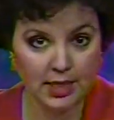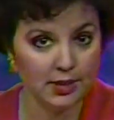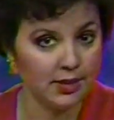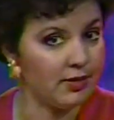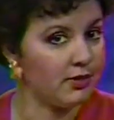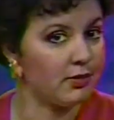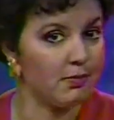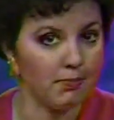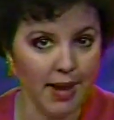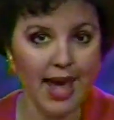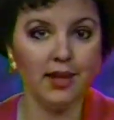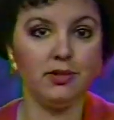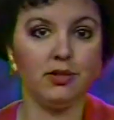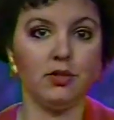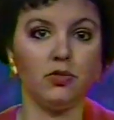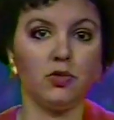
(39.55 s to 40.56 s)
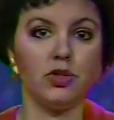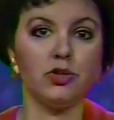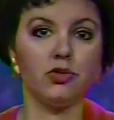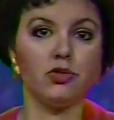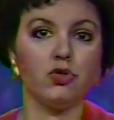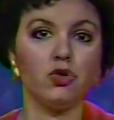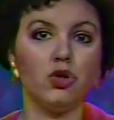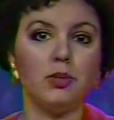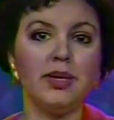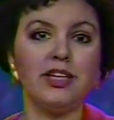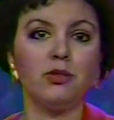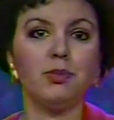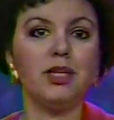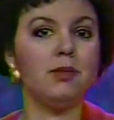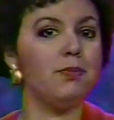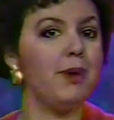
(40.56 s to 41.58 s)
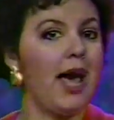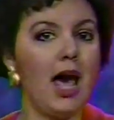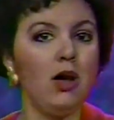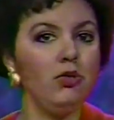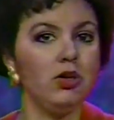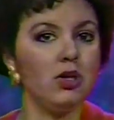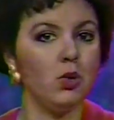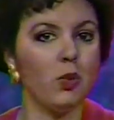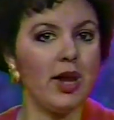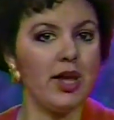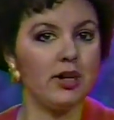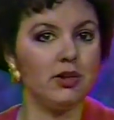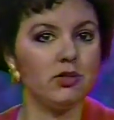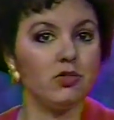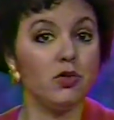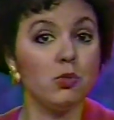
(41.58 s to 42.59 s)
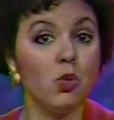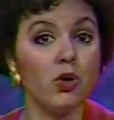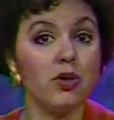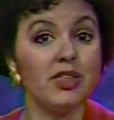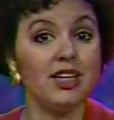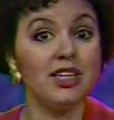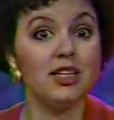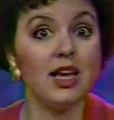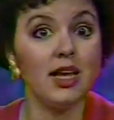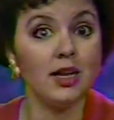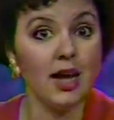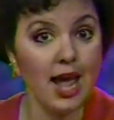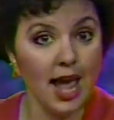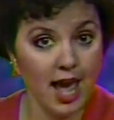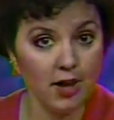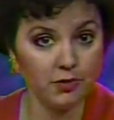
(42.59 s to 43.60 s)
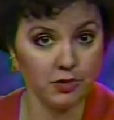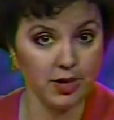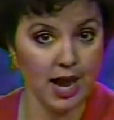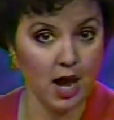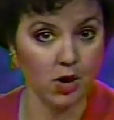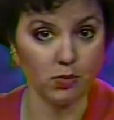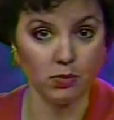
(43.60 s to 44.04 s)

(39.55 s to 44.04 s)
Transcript: This massive winter storm has been pounding away at us for more than a day and a half now.